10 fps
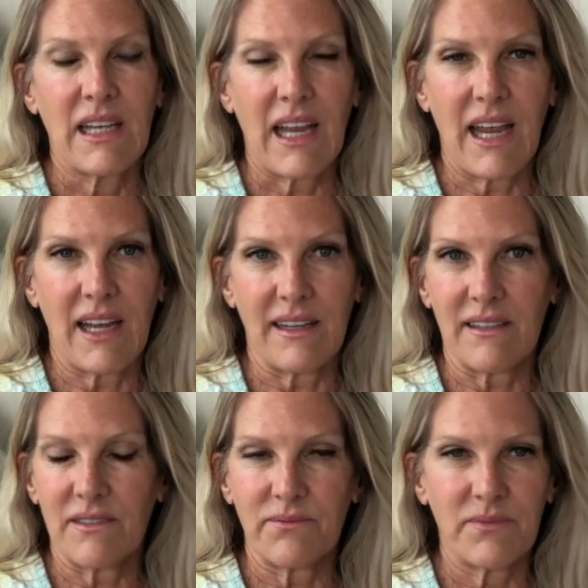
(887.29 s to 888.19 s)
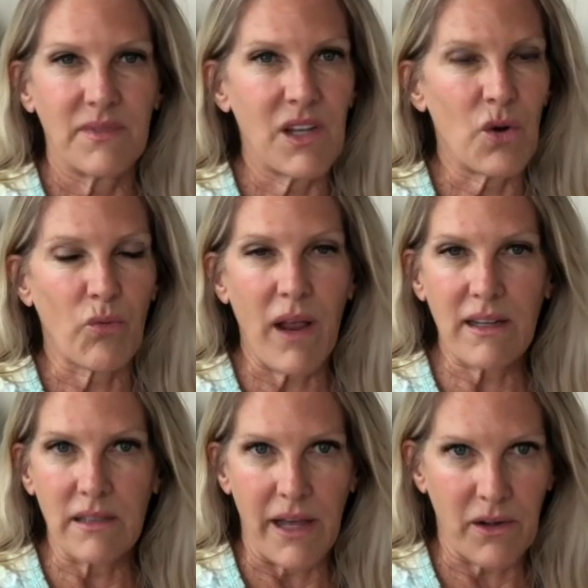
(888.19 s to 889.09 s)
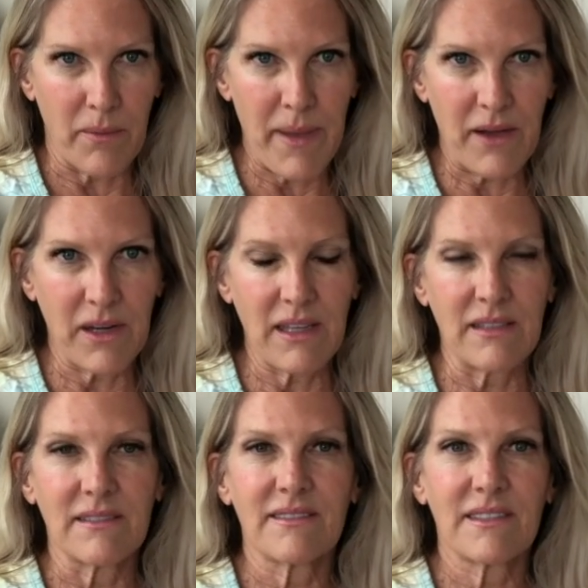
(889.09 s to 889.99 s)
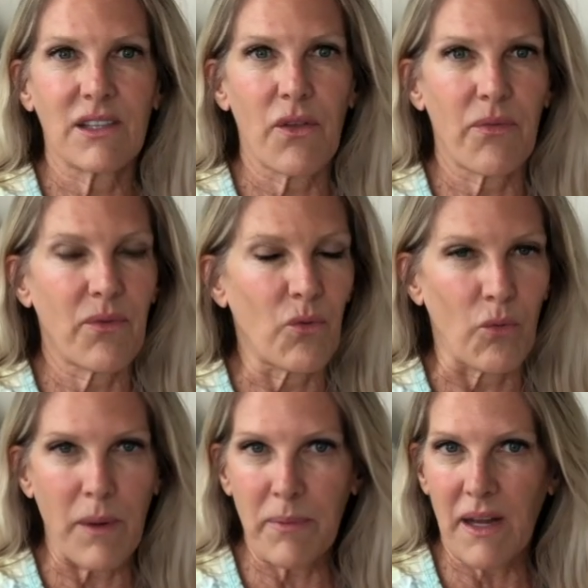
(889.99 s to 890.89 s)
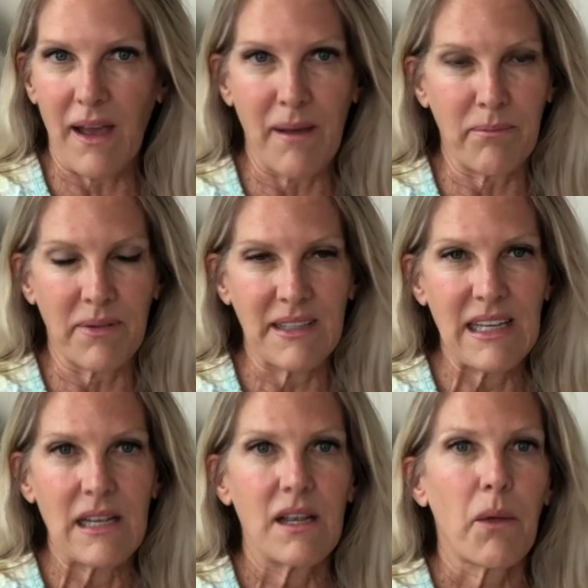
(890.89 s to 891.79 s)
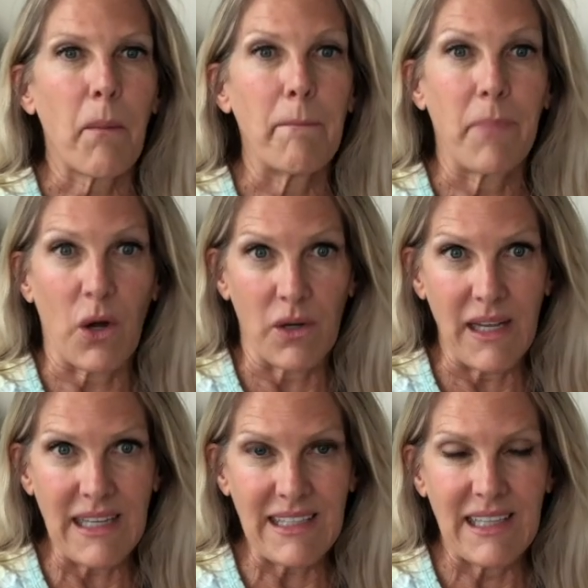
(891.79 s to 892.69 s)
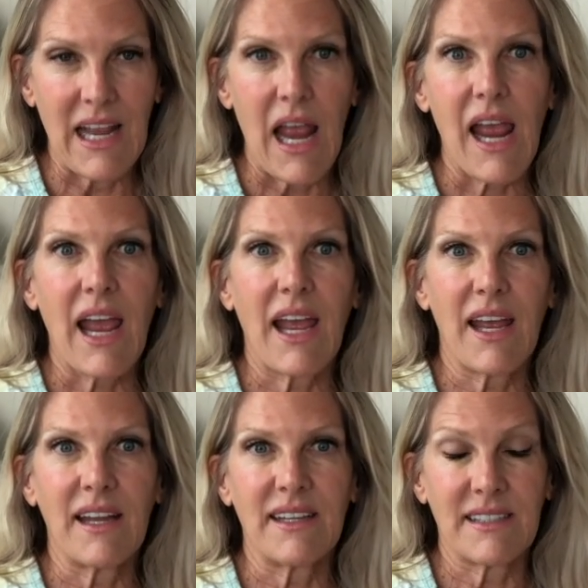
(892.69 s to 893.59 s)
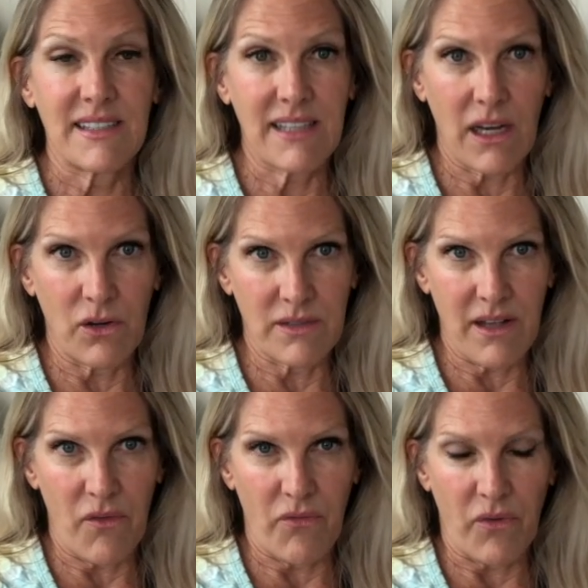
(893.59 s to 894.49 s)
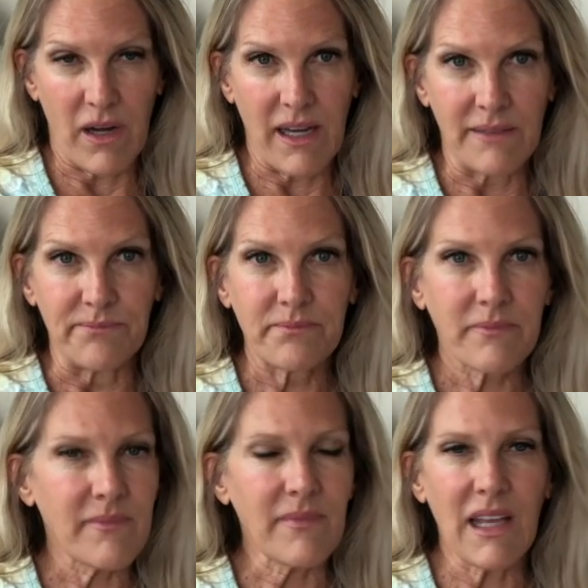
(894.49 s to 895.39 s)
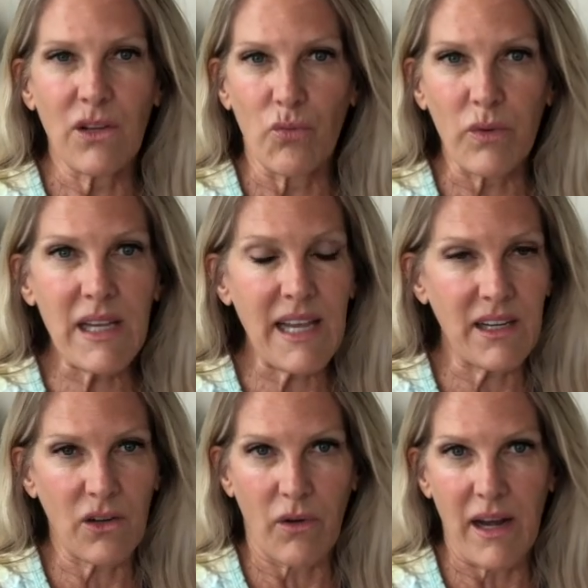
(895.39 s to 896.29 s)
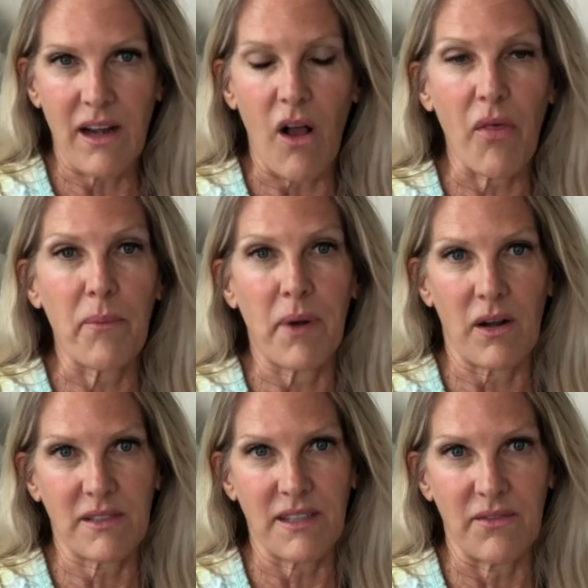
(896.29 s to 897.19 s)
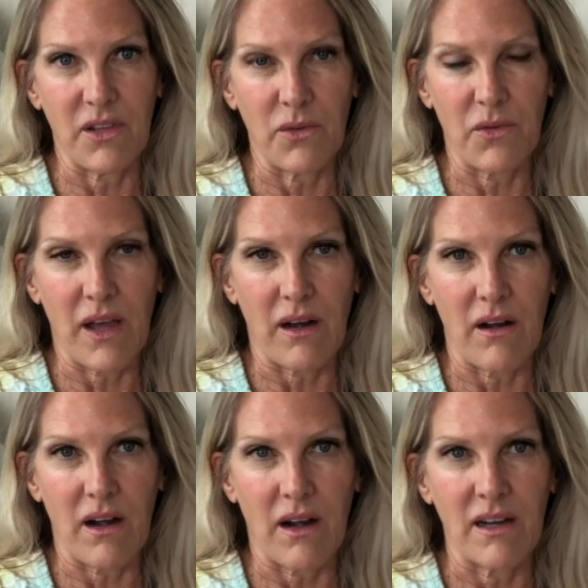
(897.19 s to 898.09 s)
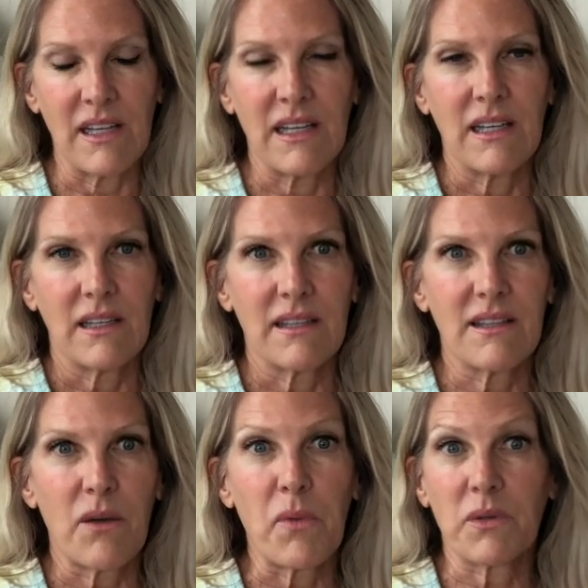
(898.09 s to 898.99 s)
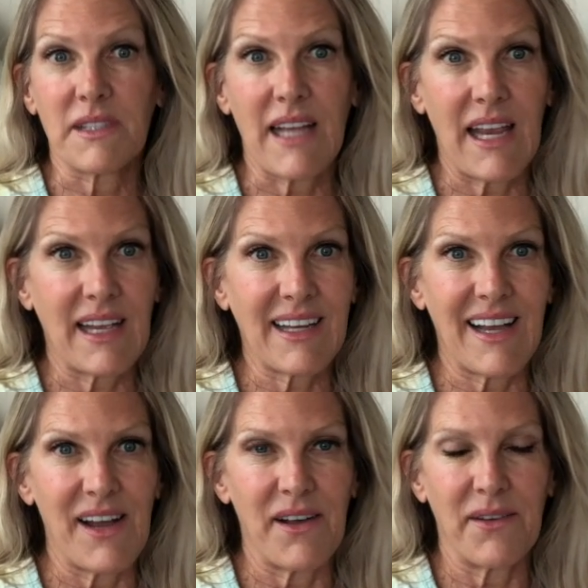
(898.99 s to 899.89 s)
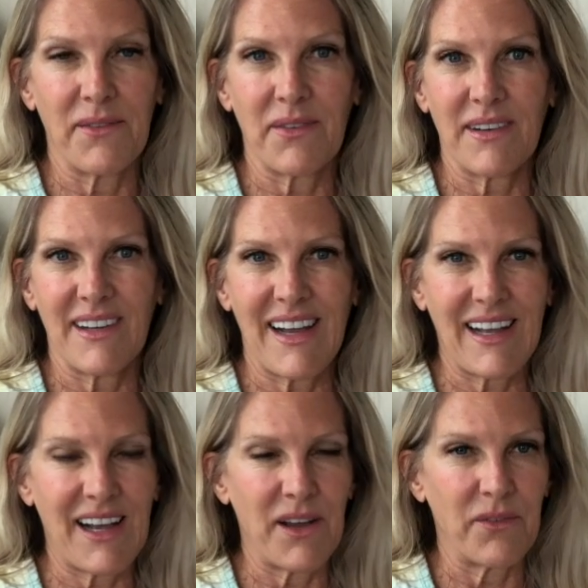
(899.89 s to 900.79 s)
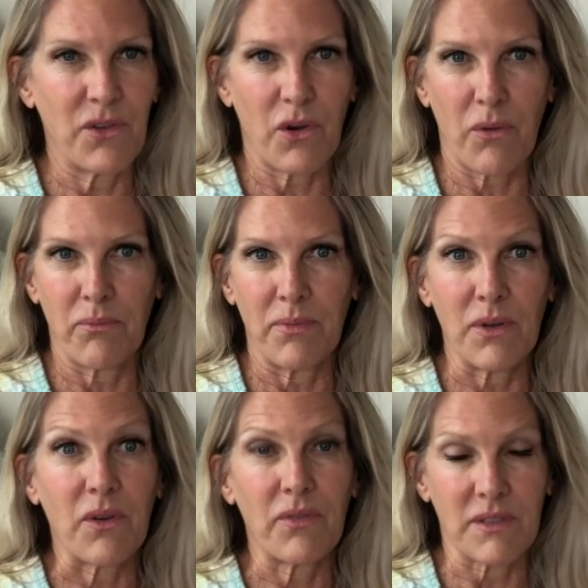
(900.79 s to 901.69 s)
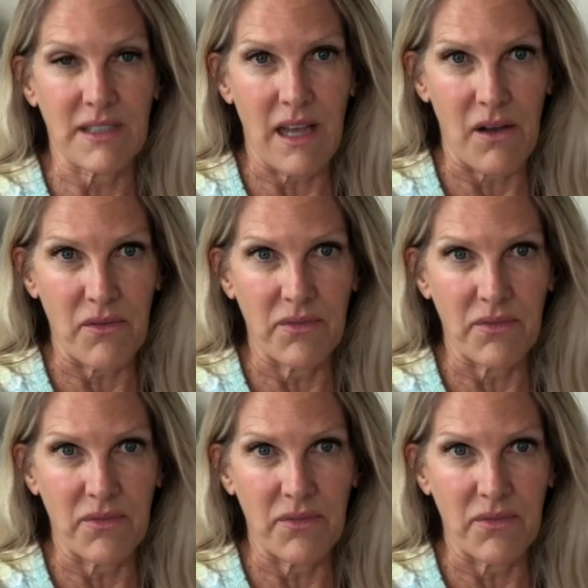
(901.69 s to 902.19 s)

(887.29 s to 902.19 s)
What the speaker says: And, write a letter about it, rip it up, burn it, and set yourself free and reintegrate all the parts of you that are the mosaic of your beautiful self,